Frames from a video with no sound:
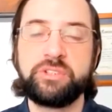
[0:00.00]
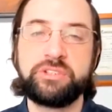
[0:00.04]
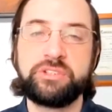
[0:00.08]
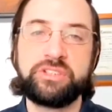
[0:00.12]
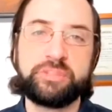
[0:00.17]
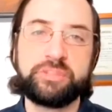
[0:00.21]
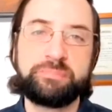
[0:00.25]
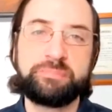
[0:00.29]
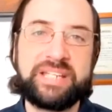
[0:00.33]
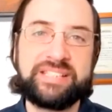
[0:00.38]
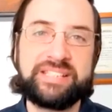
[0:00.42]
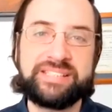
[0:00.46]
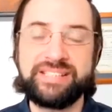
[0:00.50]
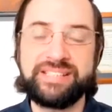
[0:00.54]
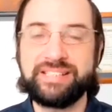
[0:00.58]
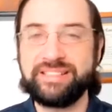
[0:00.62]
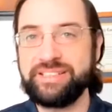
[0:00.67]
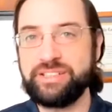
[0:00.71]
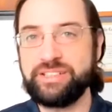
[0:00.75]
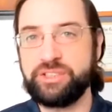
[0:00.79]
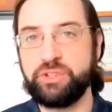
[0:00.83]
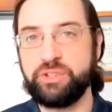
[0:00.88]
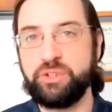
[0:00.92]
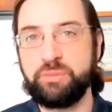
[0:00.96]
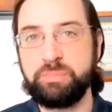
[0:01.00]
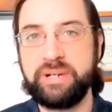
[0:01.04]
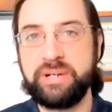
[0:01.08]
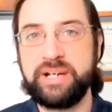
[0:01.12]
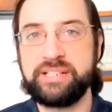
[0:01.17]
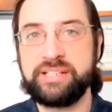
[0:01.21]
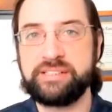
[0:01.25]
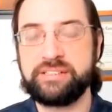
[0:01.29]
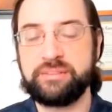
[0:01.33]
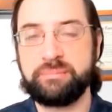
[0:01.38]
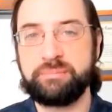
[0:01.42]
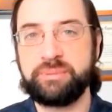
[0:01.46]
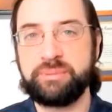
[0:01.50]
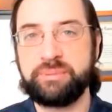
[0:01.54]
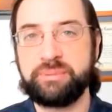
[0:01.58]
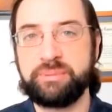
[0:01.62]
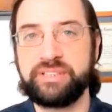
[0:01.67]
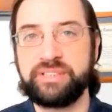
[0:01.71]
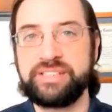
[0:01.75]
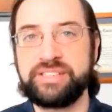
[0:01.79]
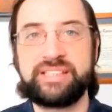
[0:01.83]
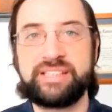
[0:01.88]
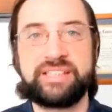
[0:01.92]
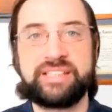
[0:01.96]
So there's basically two
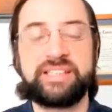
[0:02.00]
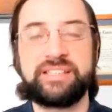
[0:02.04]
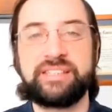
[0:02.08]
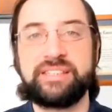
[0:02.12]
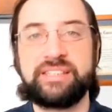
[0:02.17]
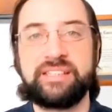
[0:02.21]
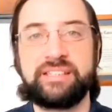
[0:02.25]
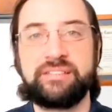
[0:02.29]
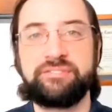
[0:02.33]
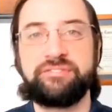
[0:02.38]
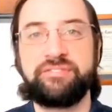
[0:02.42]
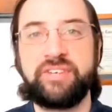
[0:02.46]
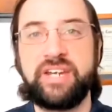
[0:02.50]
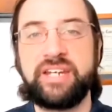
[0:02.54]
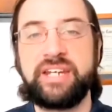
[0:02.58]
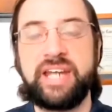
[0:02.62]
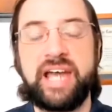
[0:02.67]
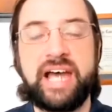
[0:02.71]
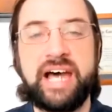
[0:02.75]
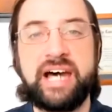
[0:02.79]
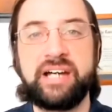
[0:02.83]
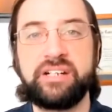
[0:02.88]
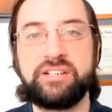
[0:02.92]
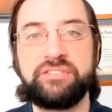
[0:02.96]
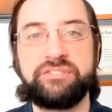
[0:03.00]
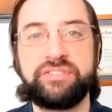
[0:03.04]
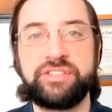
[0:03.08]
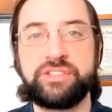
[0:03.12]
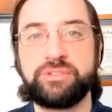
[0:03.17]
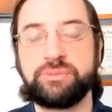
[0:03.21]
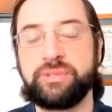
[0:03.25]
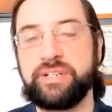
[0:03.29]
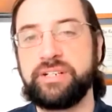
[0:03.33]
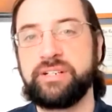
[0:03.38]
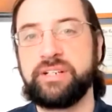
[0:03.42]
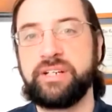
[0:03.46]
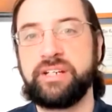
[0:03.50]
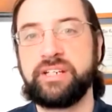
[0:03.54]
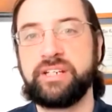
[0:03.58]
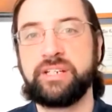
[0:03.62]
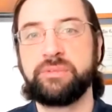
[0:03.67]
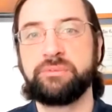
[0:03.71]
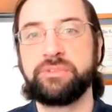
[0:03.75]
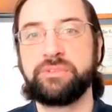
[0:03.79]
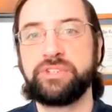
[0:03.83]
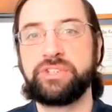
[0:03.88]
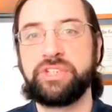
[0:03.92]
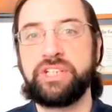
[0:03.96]
possibilities that get the Fed out of its rate
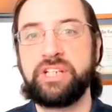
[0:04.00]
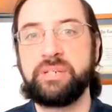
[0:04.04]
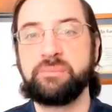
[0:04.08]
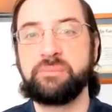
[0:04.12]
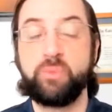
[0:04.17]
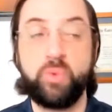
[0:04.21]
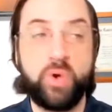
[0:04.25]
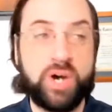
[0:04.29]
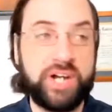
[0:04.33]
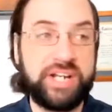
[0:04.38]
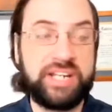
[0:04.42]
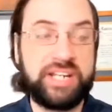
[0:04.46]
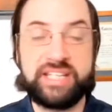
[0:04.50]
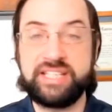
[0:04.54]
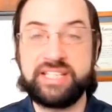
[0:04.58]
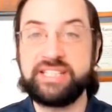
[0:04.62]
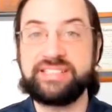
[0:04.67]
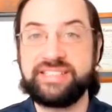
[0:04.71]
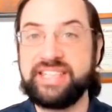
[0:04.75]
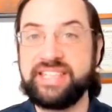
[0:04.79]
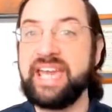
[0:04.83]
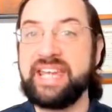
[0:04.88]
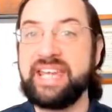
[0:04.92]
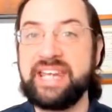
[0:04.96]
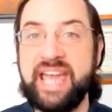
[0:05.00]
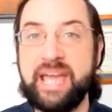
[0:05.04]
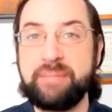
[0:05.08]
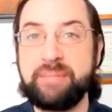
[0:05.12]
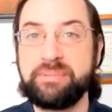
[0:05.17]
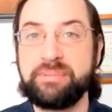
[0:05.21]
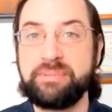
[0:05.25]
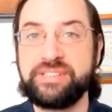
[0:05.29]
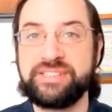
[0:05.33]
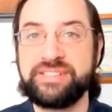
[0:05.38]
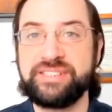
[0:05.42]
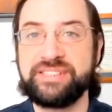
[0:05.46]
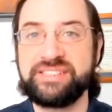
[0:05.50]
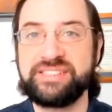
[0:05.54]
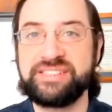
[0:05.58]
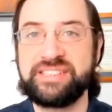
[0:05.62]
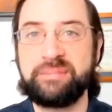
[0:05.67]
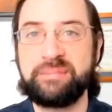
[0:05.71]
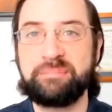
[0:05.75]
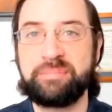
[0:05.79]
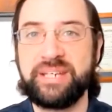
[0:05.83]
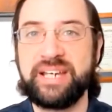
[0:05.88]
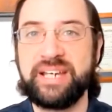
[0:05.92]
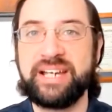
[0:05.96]
hiking regime. One is that happens to the
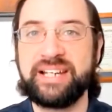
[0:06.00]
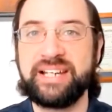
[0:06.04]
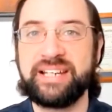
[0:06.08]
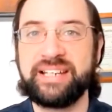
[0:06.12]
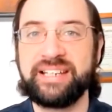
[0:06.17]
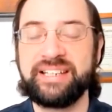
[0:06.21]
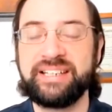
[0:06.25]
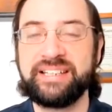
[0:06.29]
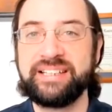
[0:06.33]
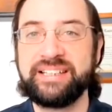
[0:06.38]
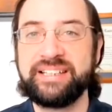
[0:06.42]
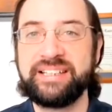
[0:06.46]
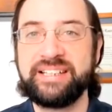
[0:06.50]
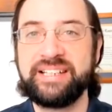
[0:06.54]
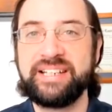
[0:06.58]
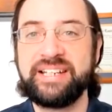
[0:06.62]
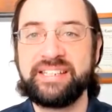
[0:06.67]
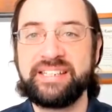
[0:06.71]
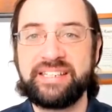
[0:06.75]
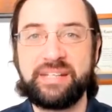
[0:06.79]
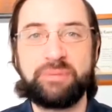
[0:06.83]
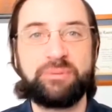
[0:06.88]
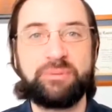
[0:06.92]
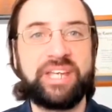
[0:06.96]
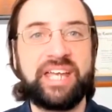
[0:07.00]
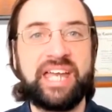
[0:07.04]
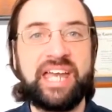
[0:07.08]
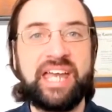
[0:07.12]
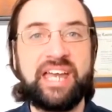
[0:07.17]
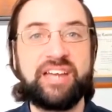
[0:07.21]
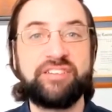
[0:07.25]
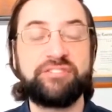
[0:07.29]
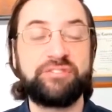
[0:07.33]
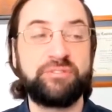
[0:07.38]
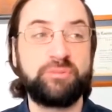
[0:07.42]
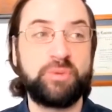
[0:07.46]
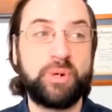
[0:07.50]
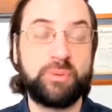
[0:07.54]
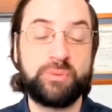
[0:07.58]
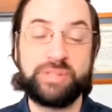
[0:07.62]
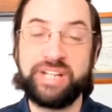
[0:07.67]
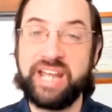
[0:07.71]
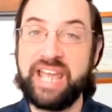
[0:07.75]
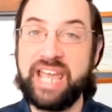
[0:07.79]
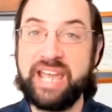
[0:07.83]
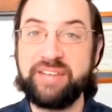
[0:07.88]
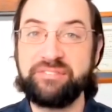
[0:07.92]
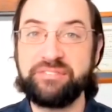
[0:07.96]
CPI, that we have
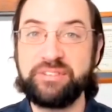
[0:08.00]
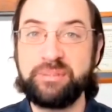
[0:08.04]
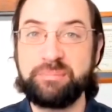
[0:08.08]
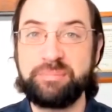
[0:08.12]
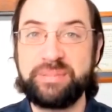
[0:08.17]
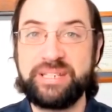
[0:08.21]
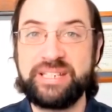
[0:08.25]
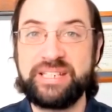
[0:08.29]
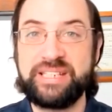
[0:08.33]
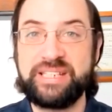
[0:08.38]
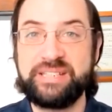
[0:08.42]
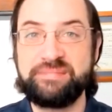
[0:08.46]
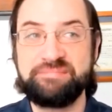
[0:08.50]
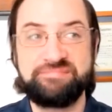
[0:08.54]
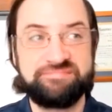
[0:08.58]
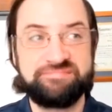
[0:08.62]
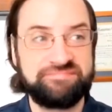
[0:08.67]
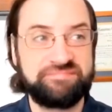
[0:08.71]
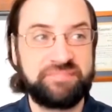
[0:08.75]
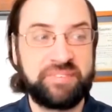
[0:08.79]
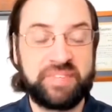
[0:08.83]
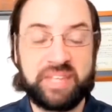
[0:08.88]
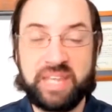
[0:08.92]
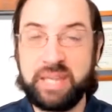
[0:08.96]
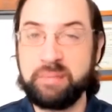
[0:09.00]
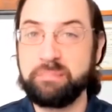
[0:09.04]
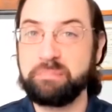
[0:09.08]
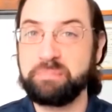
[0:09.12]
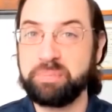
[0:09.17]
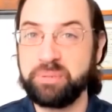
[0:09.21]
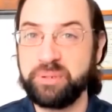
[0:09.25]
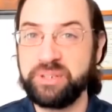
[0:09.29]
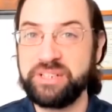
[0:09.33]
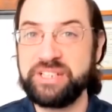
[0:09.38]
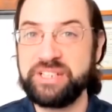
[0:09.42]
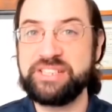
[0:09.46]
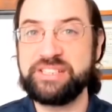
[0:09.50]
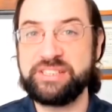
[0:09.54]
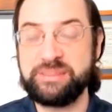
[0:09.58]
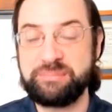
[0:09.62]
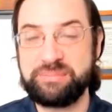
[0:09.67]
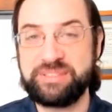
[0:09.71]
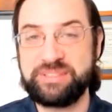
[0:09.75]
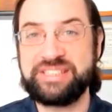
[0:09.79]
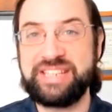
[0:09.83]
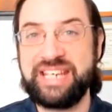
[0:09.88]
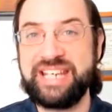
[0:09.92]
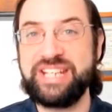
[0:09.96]
what would have to be a pretty
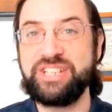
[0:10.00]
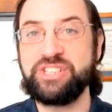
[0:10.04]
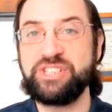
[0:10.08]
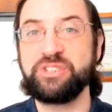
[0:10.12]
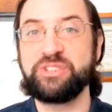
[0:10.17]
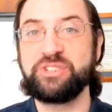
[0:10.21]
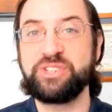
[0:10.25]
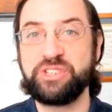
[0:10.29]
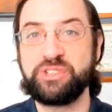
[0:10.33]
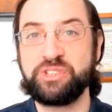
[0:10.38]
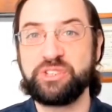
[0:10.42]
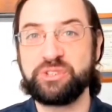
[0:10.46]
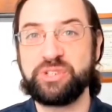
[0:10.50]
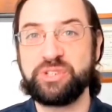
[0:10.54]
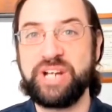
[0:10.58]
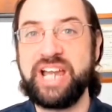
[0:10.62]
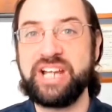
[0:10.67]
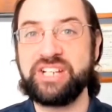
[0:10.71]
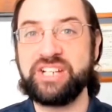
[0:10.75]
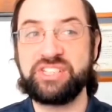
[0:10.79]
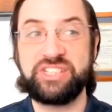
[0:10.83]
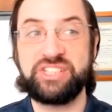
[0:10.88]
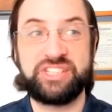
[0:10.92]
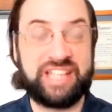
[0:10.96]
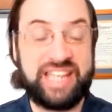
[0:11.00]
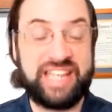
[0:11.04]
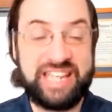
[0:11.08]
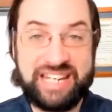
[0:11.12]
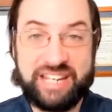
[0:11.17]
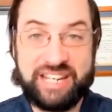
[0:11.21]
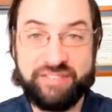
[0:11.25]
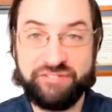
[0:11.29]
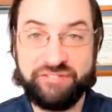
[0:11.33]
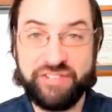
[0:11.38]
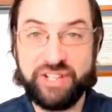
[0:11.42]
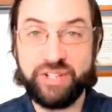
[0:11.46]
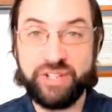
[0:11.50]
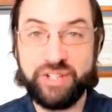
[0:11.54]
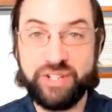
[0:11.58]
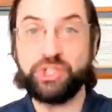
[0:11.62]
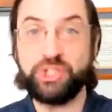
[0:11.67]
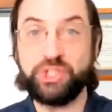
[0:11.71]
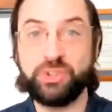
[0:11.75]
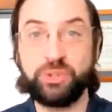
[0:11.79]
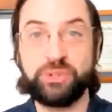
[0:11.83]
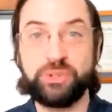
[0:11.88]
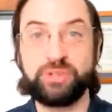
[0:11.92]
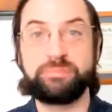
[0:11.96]
substantial contraction in a
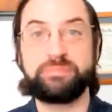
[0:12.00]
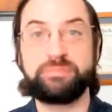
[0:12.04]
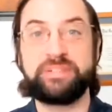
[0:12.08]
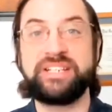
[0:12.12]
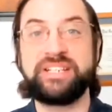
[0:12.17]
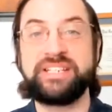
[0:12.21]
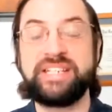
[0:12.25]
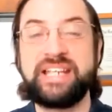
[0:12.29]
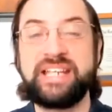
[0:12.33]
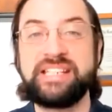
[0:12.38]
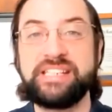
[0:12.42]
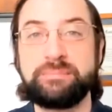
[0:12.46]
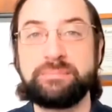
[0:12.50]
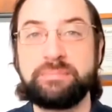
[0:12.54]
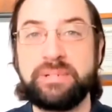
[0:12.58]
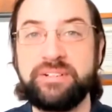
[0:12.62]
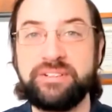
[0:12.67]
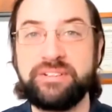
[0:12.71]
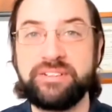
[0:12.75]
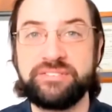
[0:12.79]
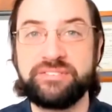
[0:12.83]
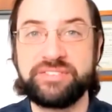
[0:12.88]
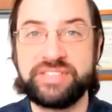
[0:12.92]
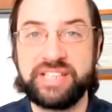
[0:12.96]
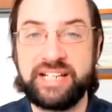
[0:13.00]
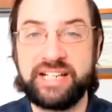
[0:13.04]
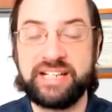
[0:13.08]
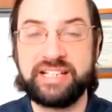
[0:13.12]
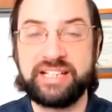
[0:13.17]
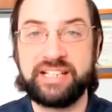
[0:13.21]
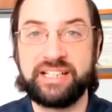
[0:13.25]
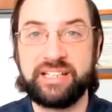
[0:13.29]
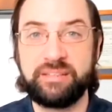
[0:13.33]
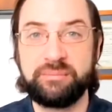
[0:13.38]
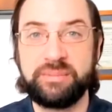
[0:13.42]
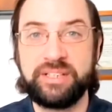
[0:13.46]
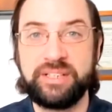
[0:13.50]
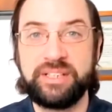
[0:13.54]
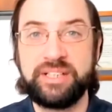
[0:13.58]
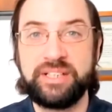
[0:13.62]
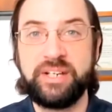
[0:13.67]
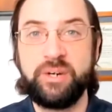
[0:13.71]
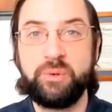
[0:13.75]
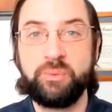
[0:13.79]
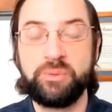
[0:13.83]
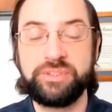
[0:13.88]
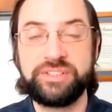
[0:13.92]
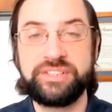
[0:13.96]
very short, condensed period of time
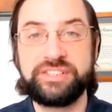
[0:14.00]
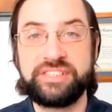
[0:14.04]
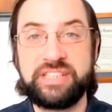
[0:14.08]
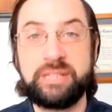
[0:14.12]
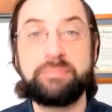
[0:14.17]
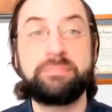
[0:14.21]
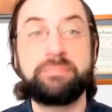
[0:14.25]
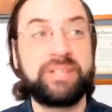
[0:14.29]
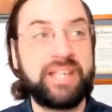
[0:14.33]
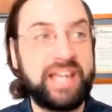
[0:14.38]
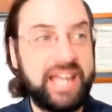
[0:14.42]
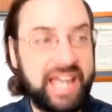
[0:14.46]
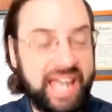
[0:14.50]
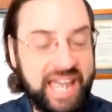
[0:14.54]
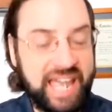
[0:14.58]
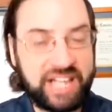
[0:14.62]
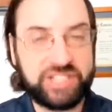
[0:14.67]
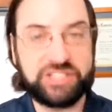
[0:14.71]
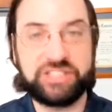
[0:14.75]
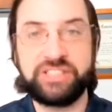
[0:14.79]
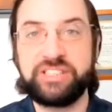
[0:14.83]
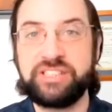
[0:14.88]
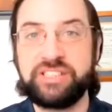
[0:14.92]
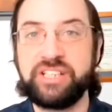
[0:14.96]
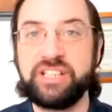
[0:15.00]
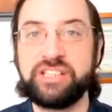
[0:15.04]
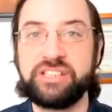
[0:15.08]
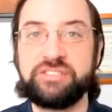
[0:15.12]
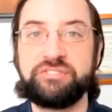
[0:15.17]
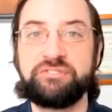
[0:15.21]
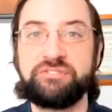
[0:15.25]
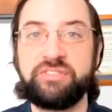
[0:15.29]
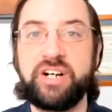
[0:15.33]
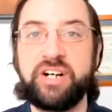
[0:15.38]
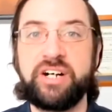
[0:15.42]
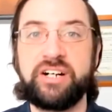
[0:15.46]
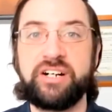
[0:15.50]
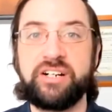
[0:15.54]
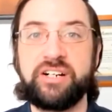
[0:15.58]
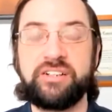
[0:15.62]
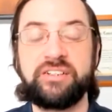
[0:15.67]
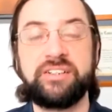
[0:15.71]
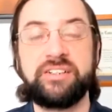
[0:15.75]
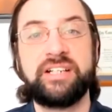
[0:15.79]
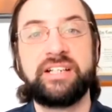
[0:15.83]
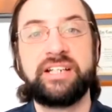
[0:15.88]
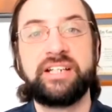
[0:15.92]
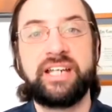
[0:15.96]
where the CPI actually does
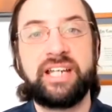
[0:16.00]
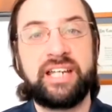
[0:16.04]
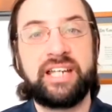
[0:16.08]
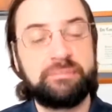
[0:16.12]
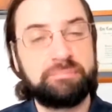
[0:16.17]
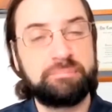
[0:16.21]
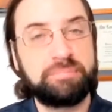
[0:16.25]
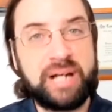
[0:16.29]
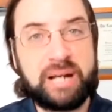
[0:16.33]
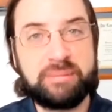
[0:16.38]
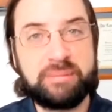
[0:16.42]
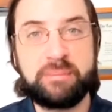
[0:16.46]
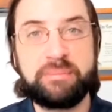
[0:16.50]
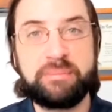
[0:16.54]
fall and